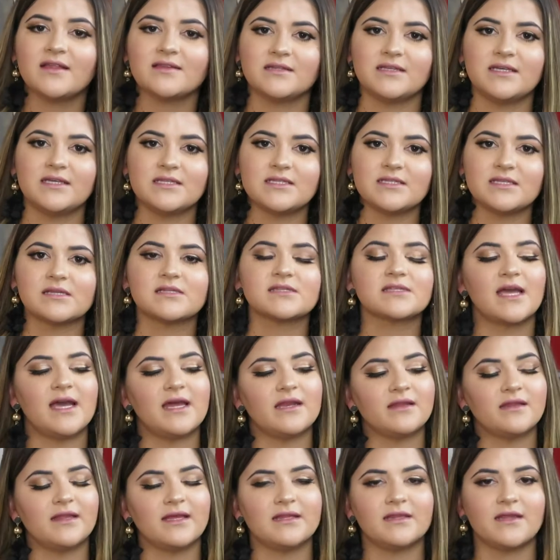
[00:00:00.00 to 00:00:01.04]
This is
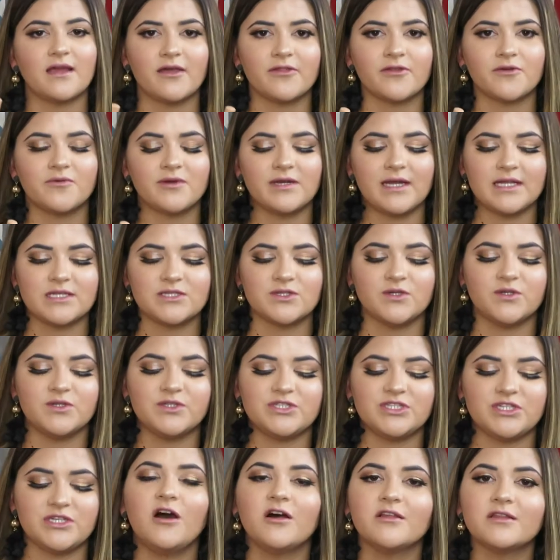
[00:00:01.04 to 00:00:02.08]
kind of like the other one I
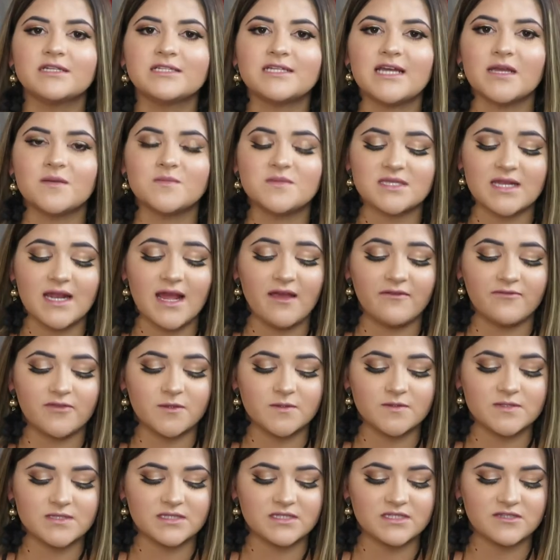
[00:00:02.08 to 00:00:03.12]
told you. All the times that I have
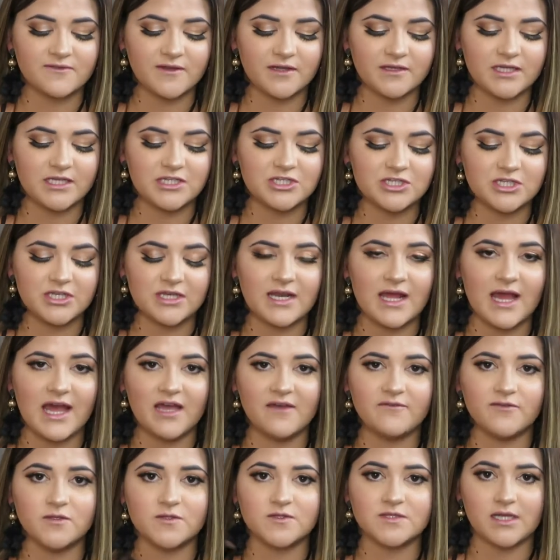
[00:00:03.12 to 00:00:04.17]
used this foundation, I
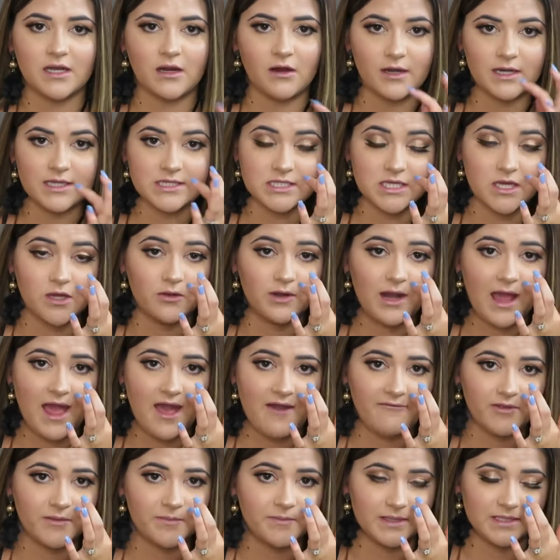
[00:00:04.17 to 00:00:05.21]
have used it on its own. I
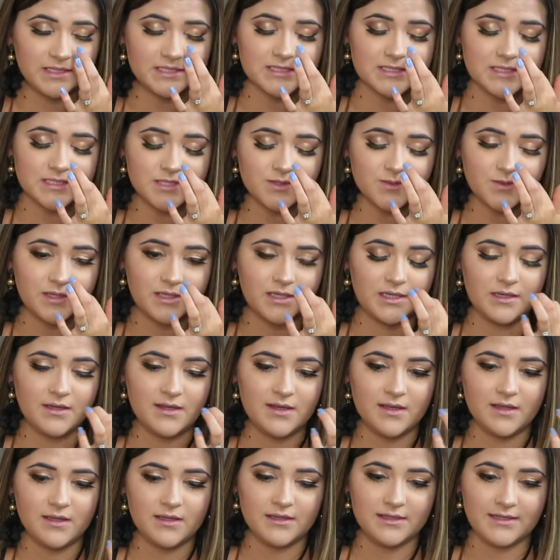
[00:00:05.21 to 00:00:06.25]
haven't mixed this one
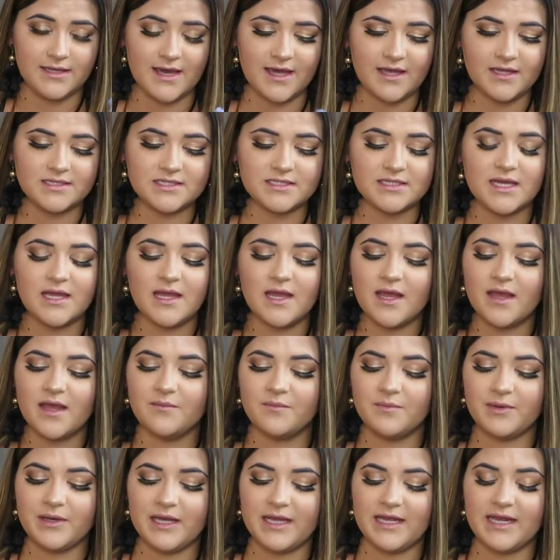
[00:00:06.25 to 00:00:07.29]
yet,
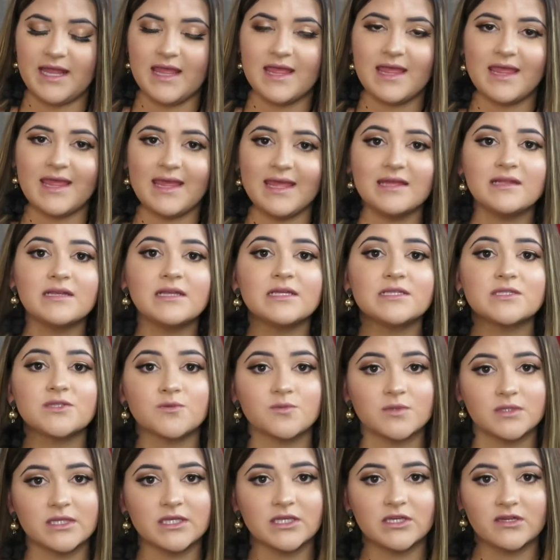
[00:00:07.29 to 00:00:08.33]
but it is a
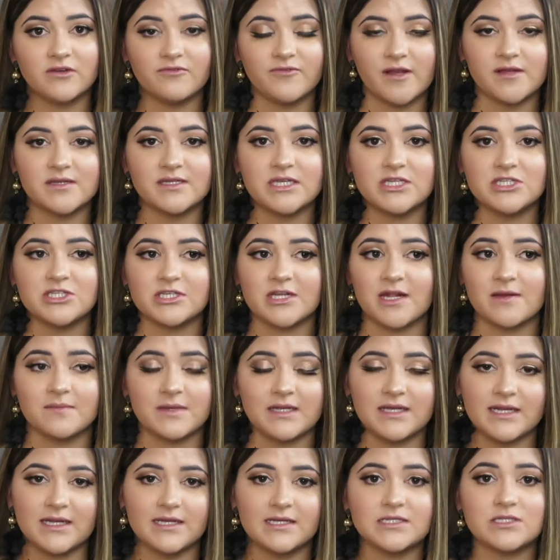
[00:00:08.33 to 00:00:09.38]
really good foundation. I
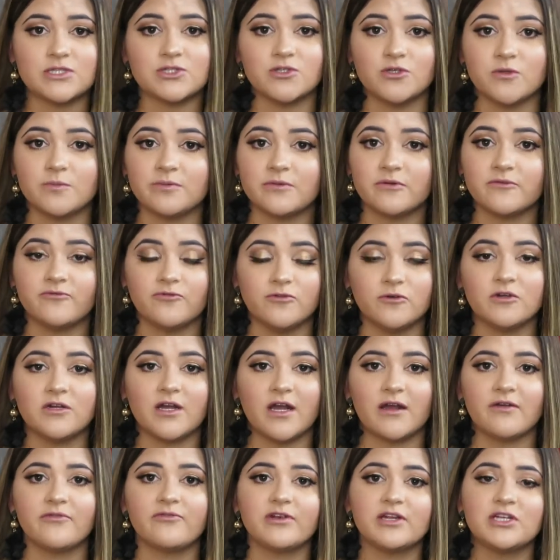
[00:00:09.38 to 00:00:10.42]
mean, it is super full
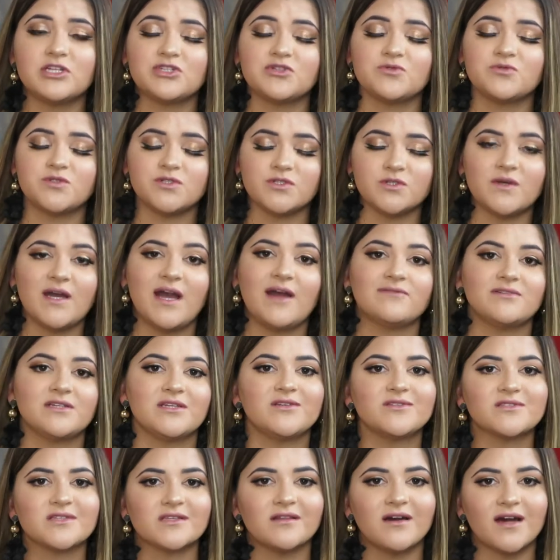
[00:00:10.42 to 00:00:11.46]
coverage. You do have to
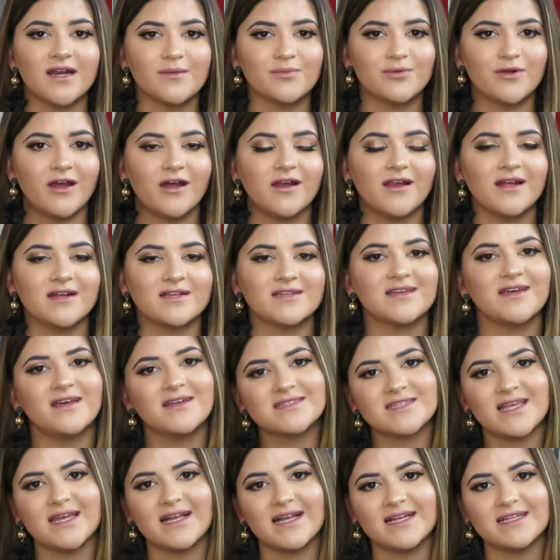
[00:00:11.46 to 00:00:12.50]
use a lot of product
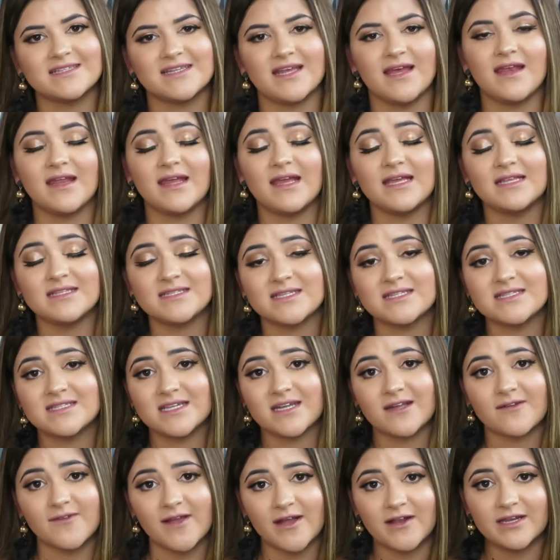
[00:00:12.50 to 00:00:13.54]
because, like I said, it's a
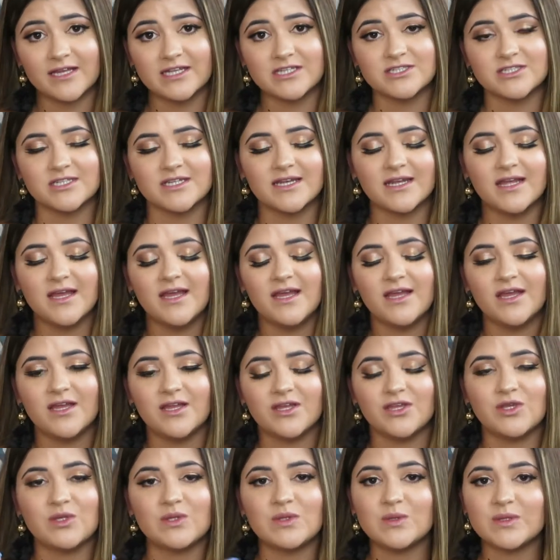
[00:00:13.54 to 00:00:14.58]
stick foundation.
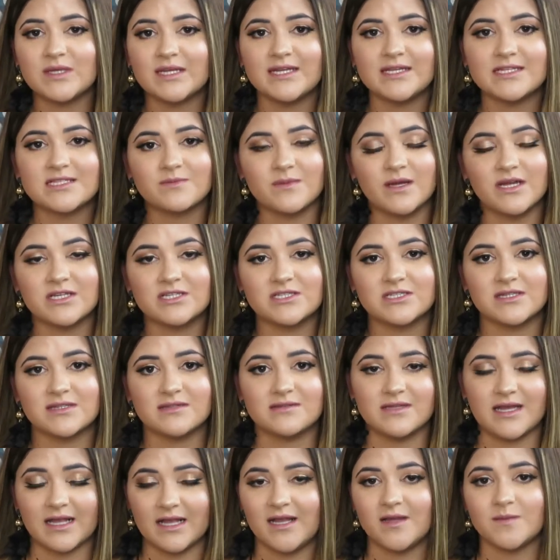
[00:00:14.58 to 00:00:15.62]
You don't get as much
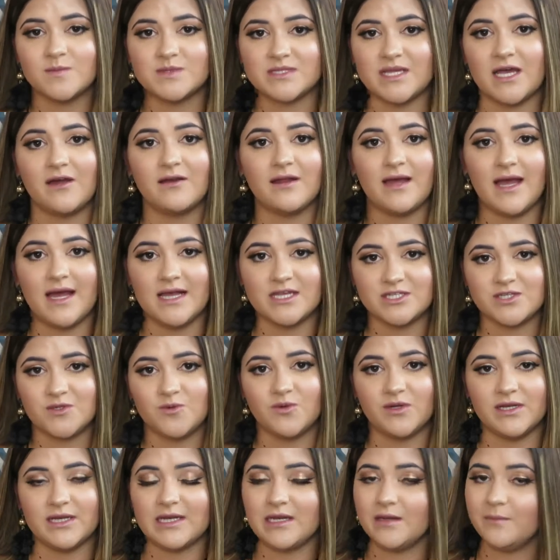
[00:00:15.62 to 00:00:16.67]
that comes out as you
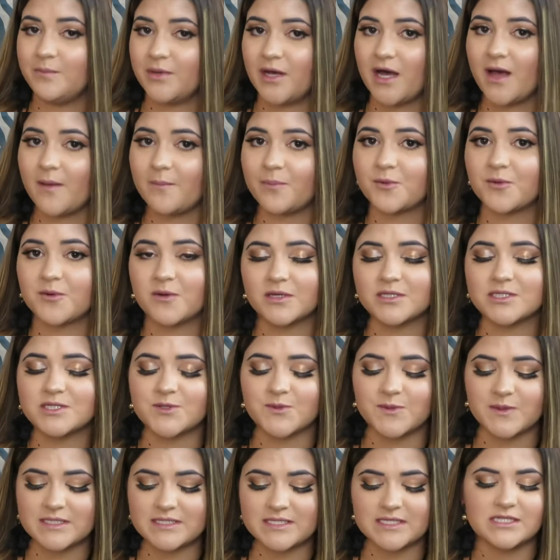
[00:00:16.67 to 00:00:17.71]
would in a pump or a
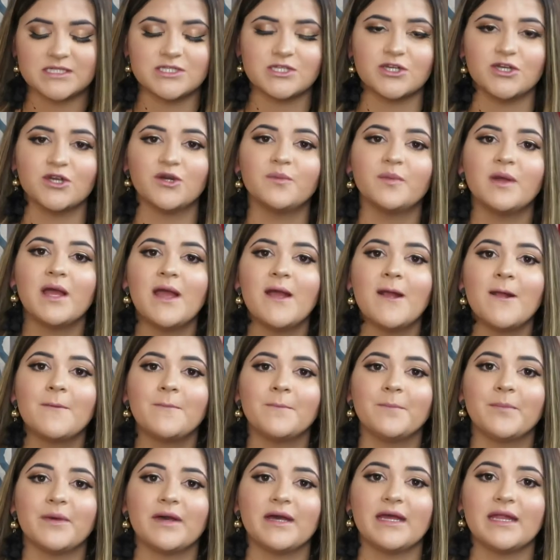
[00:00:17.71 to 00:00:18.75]
squeezy tube,
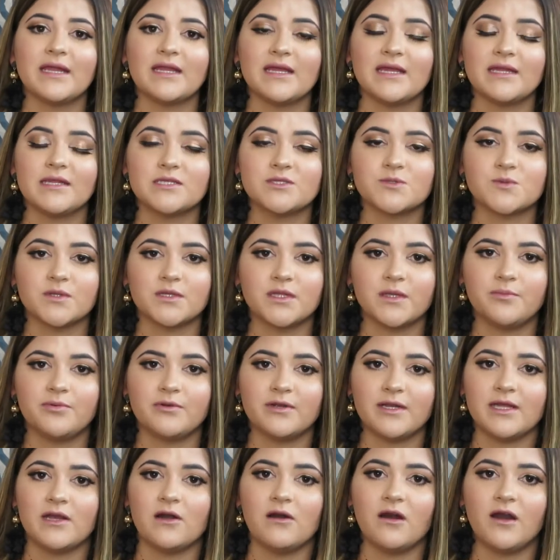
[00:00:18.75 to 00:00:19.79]
but it is really
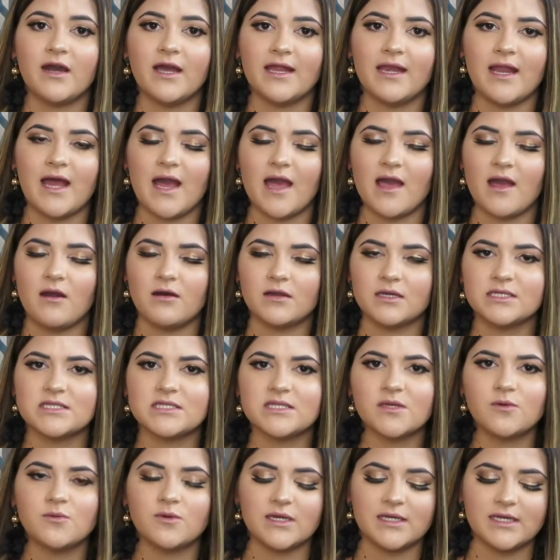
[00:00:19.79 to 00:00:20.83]
pretty on. I
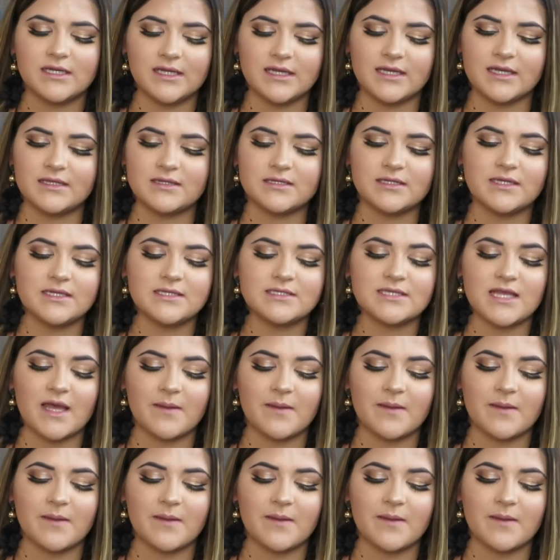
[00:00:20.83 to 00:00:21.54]
honestly wanted to get these.